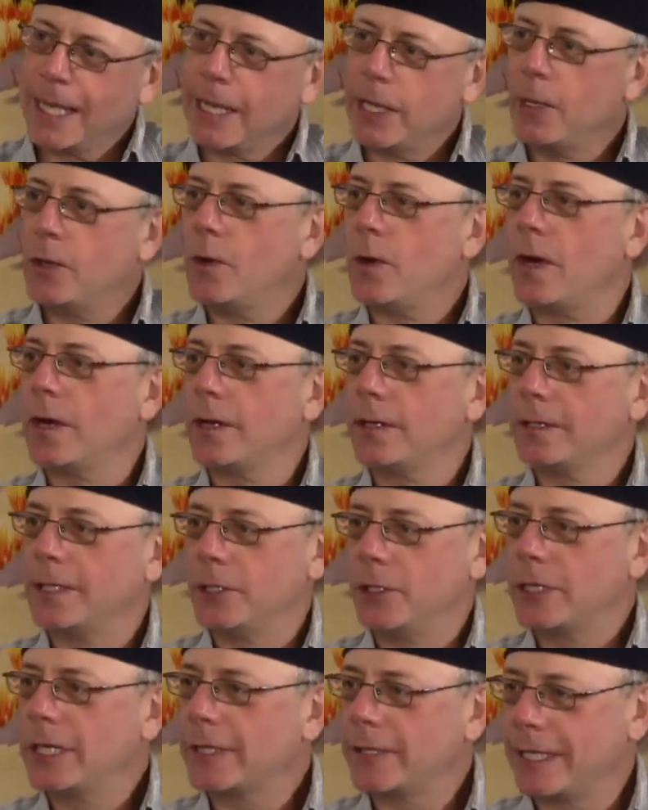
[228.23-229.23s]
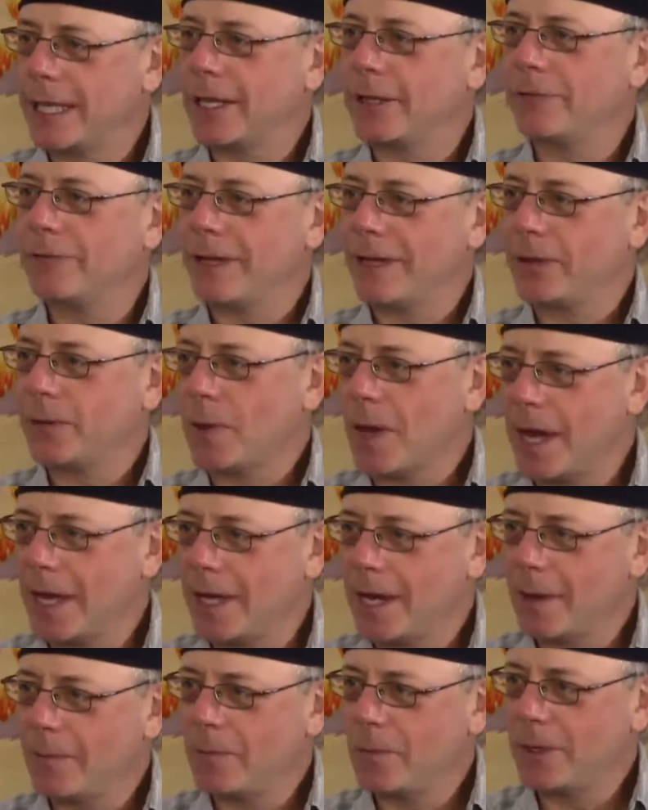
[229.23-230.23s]
You know, did you get the elevator
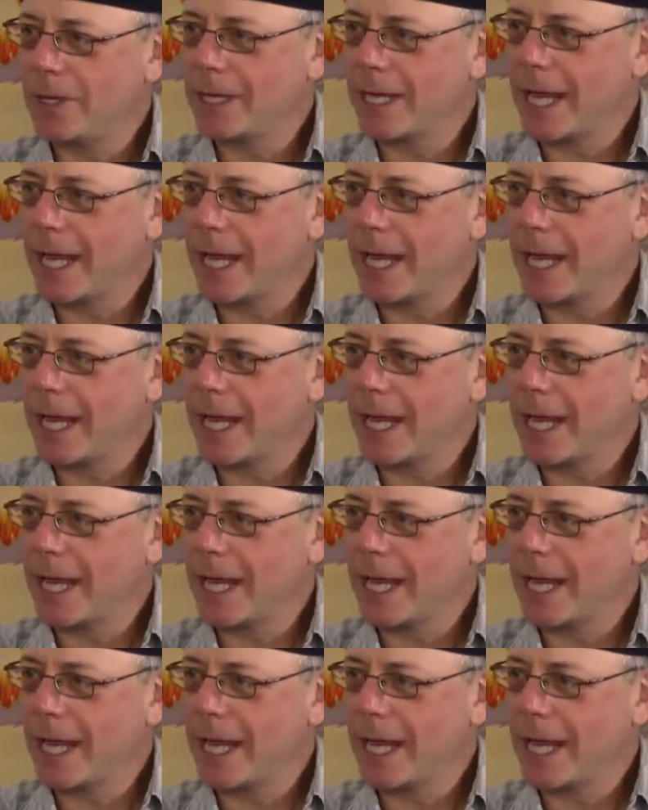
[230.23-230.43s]
ride up when you